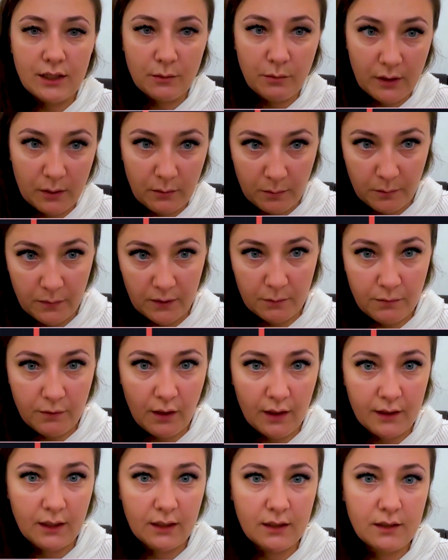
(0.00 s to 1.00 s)
when we build
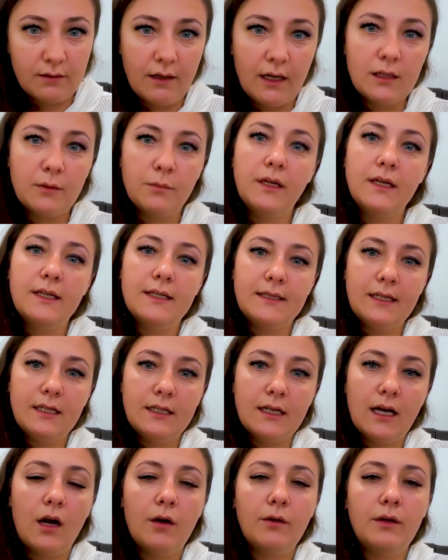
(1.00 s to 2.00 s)
products, right? We sit
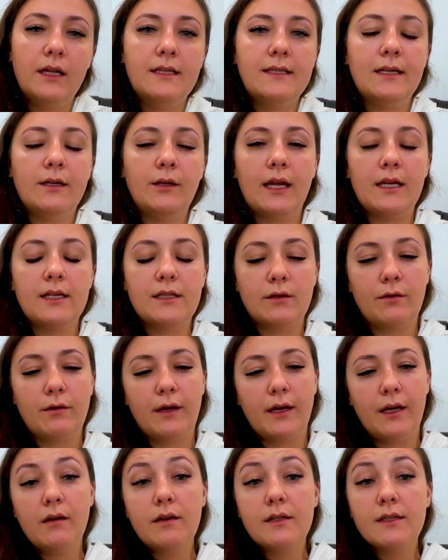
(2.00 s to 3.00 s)
down and say, okay, so
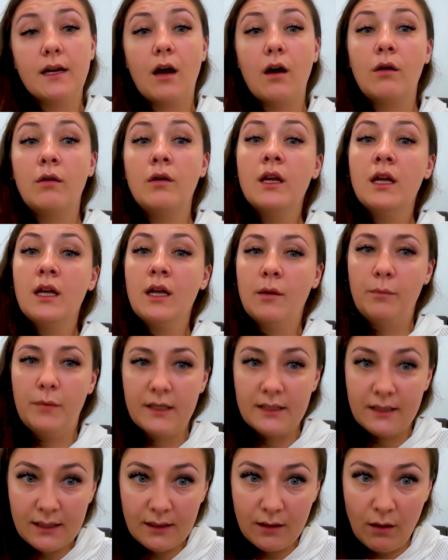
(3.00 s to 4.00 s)
here's our
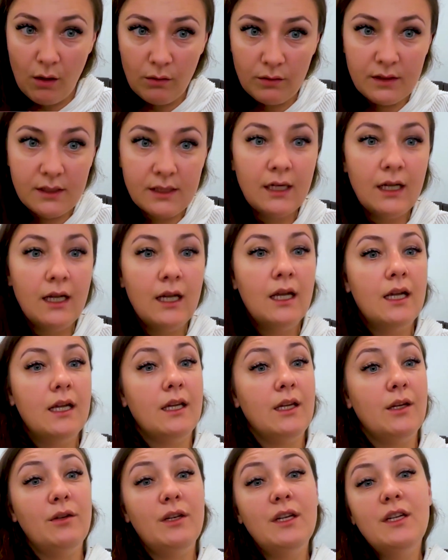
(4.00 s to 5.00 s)
business goals.
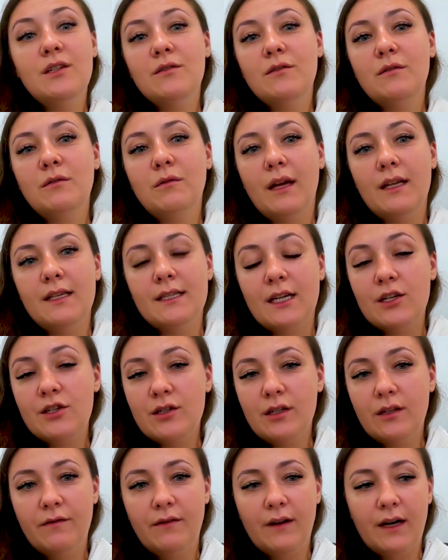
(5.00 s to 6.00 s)
You need to
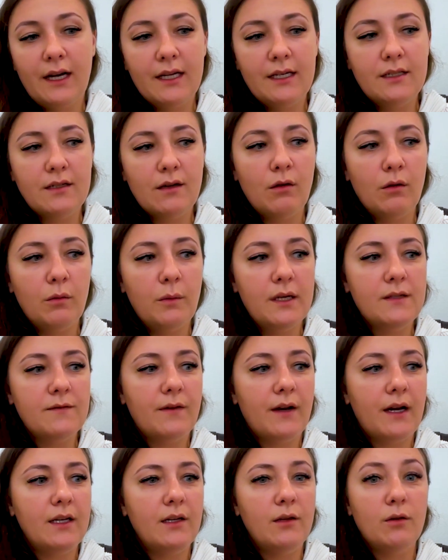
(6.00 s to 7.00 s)
essentially always
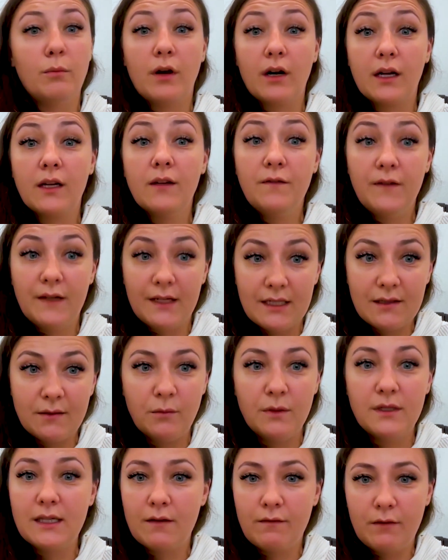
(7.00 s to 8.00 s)
find your market fit
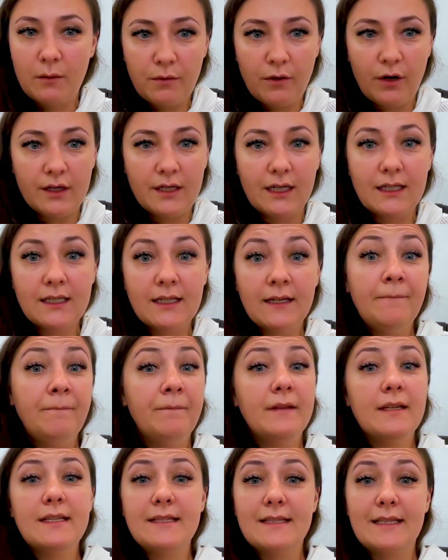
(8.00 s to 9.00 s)
with every product.
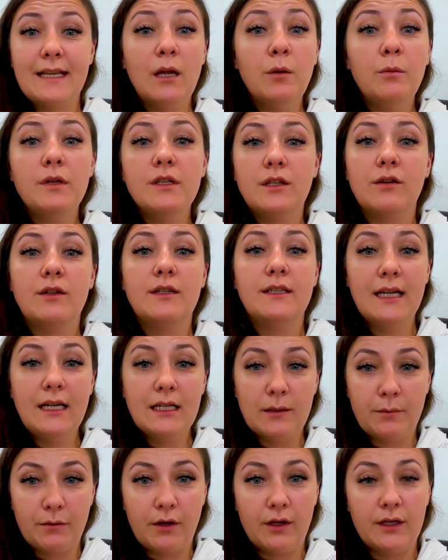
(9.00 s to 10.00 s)
Same with your
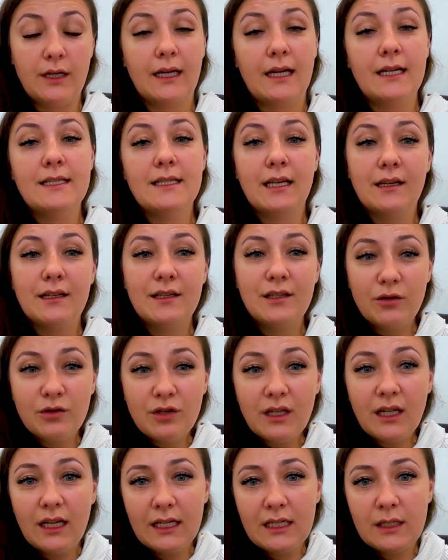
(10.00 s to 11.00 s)
data product. It's
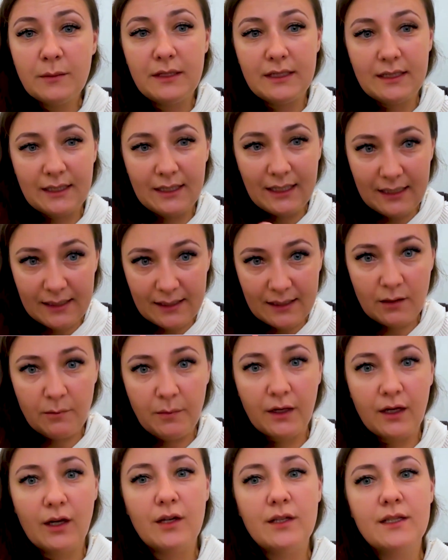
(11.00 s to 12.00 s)
usually a little bit easier
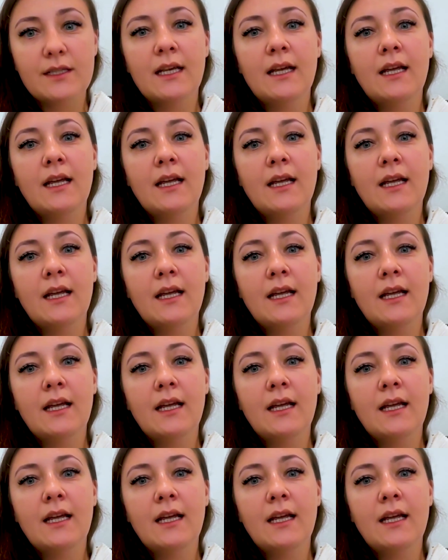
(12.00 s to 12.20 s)
because